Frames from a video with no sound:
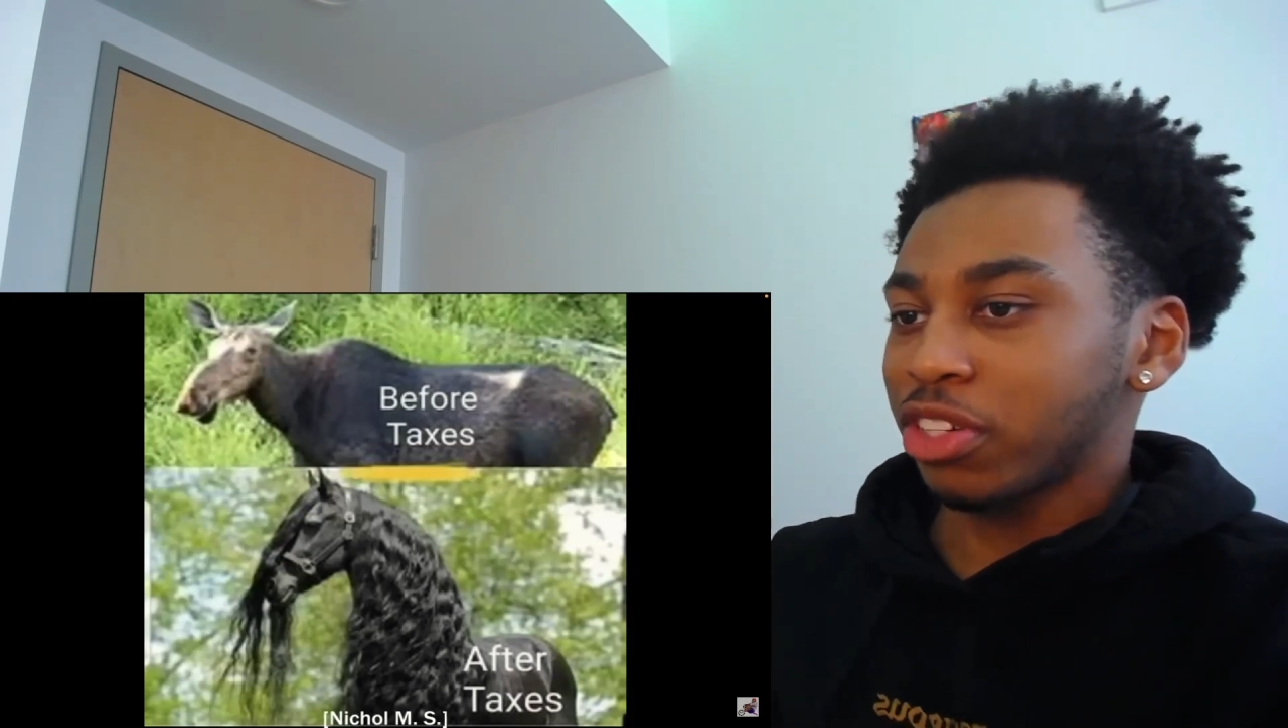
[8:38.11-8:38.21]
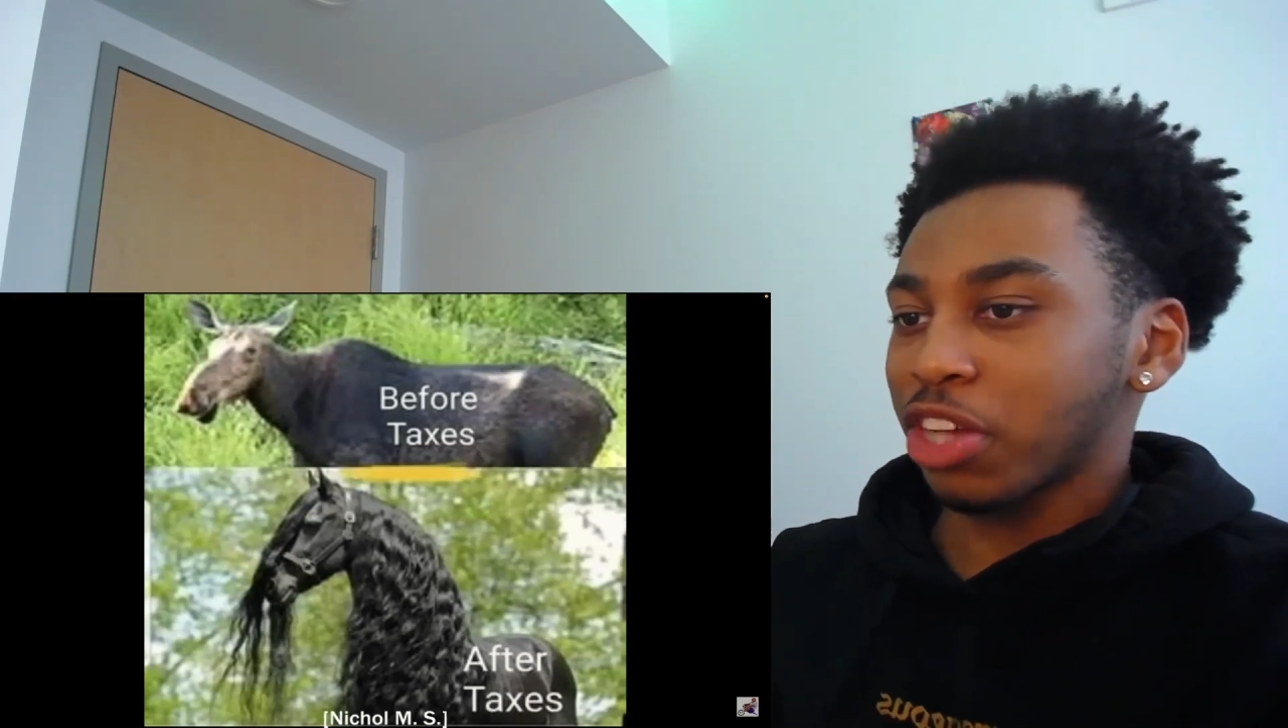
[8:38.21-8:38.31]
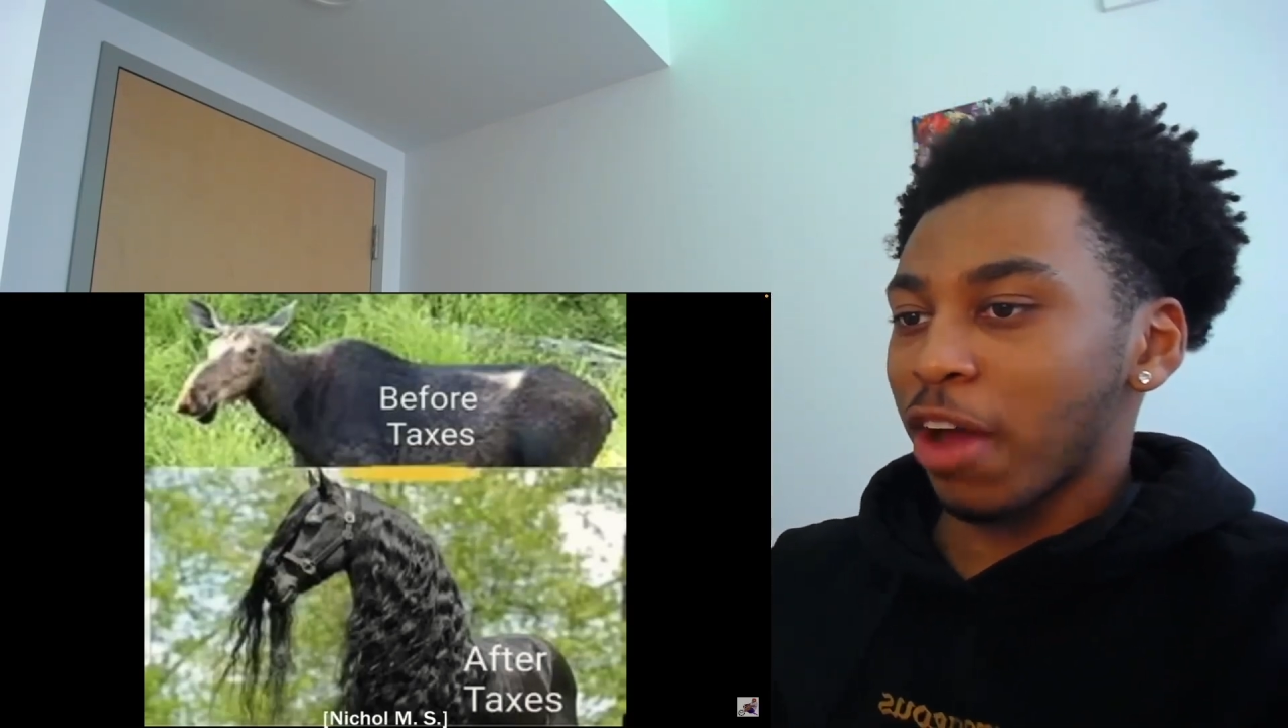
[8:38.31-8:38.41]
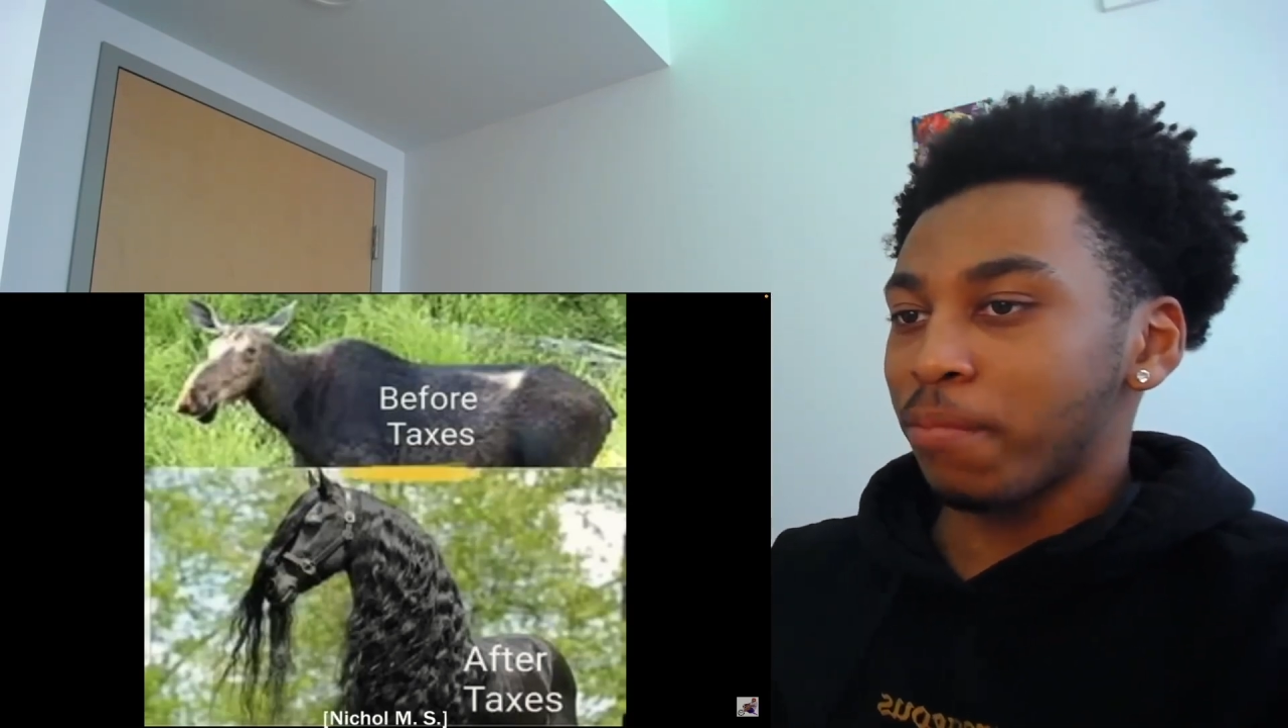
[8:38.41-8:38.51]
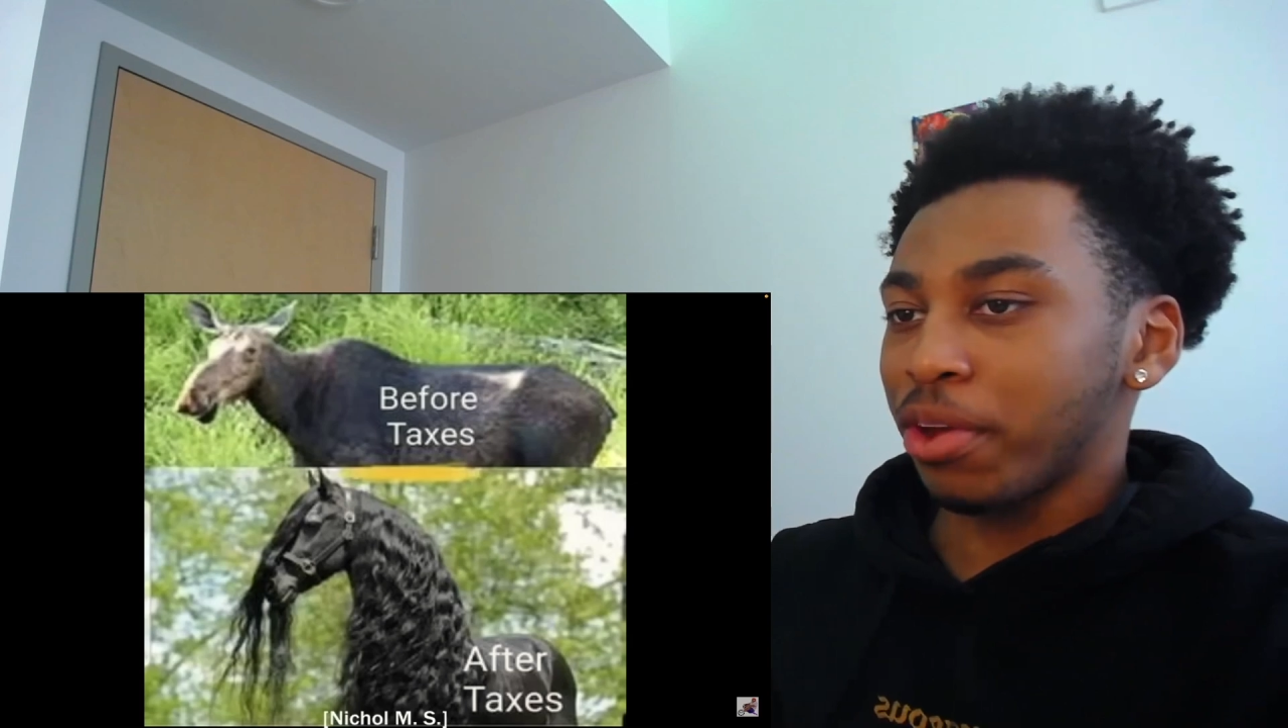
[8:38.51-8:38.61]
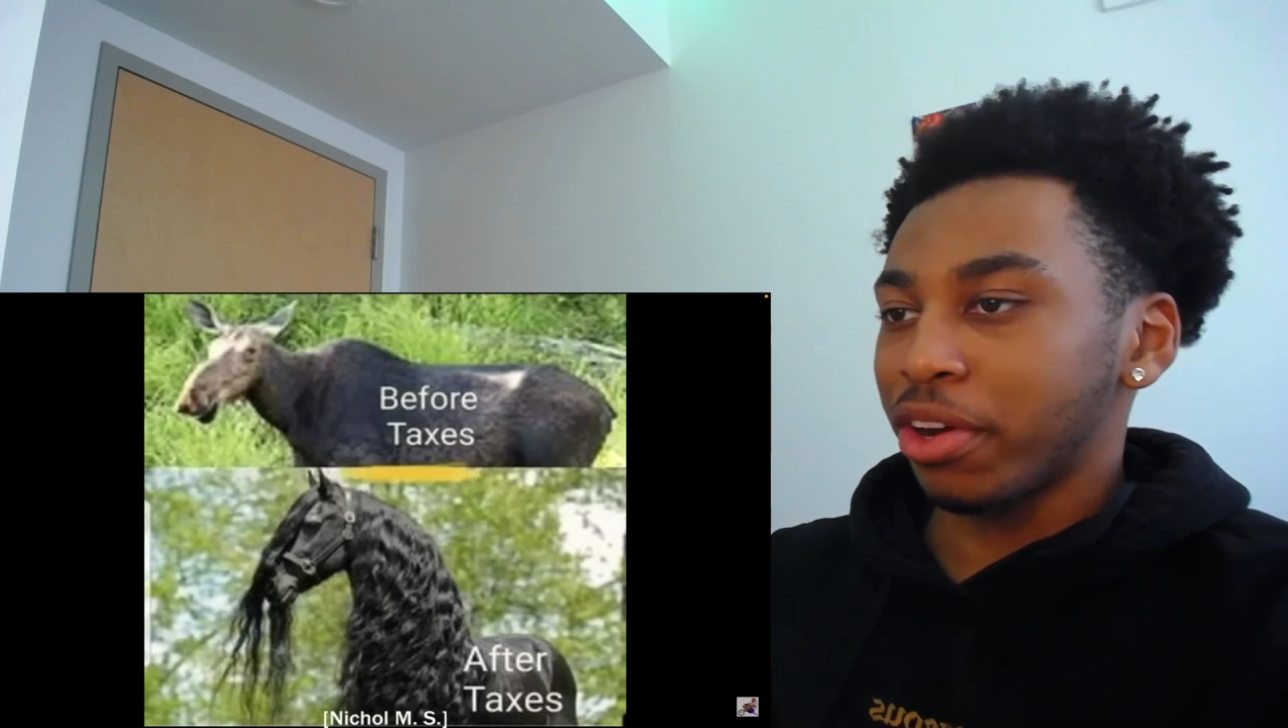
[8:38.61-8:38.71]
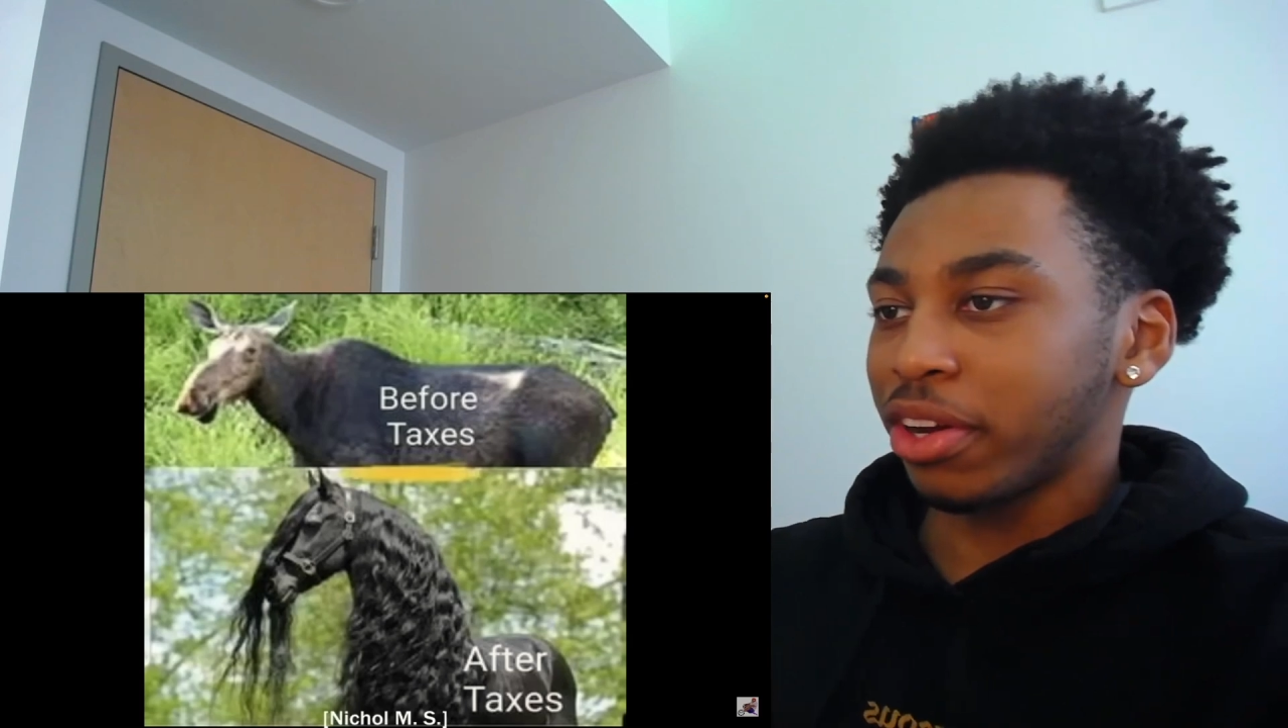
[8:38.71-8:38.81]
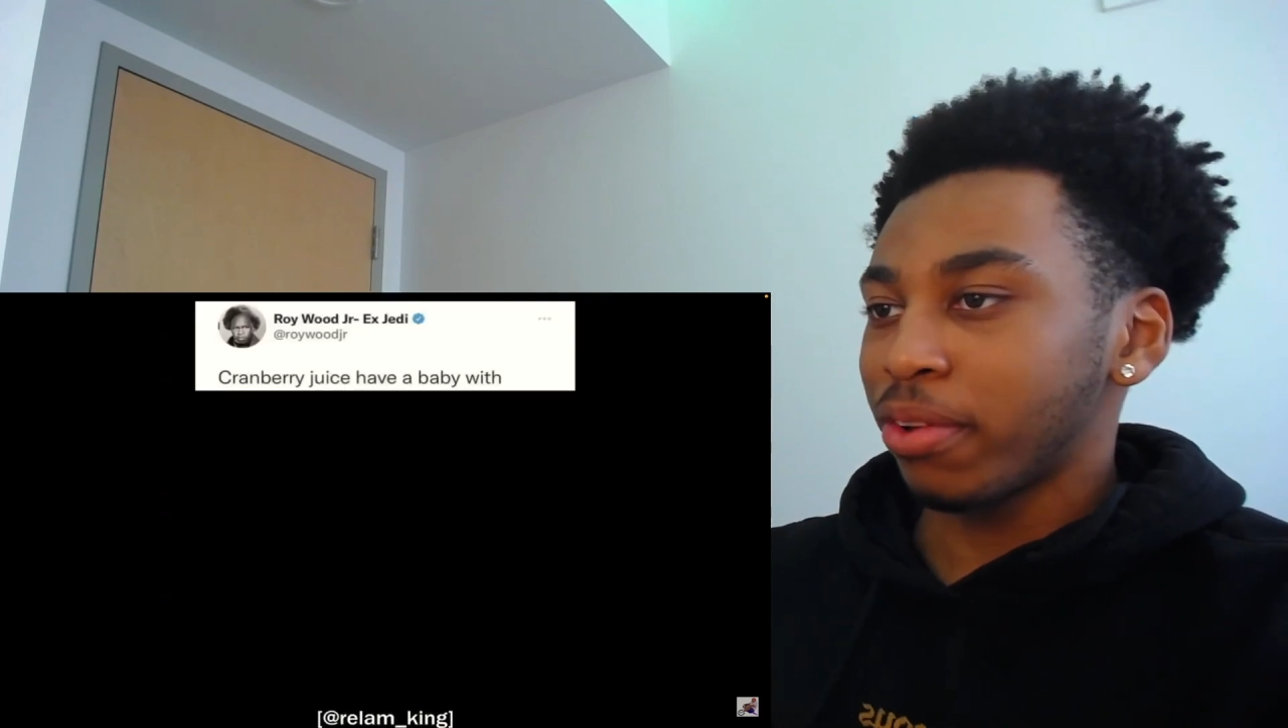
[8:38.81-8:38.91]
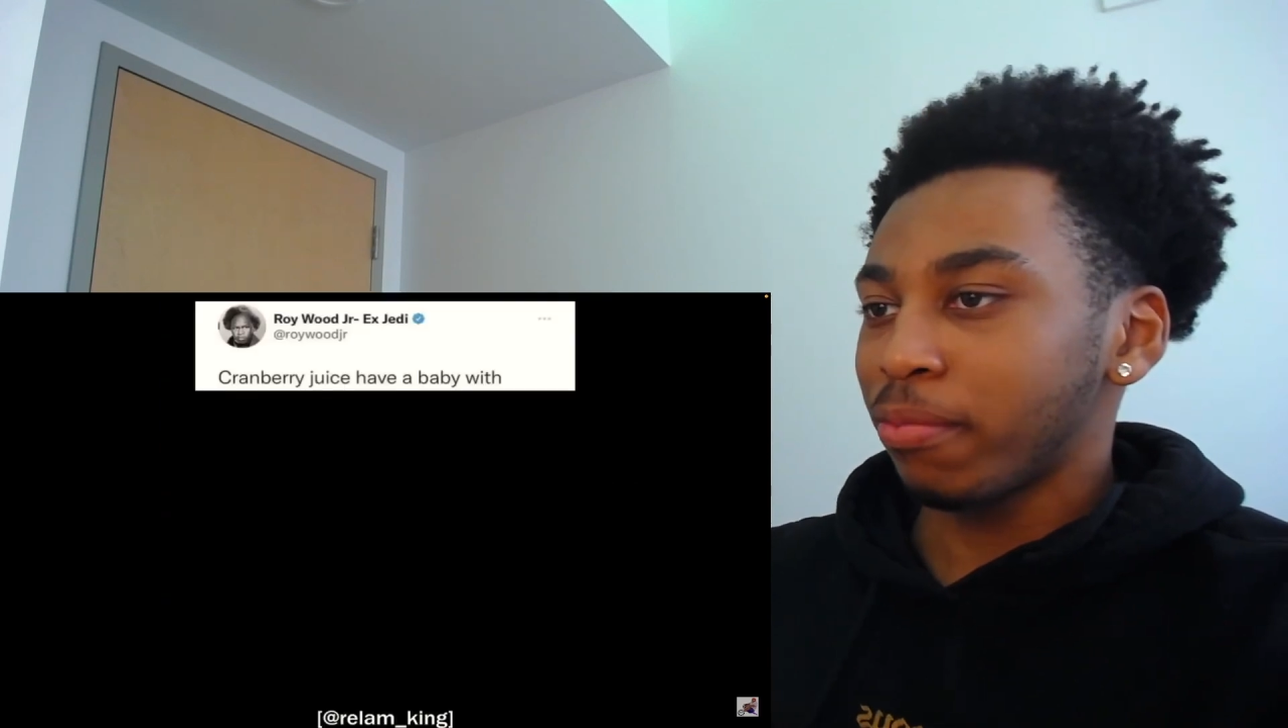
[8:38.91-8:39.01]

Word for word: time period,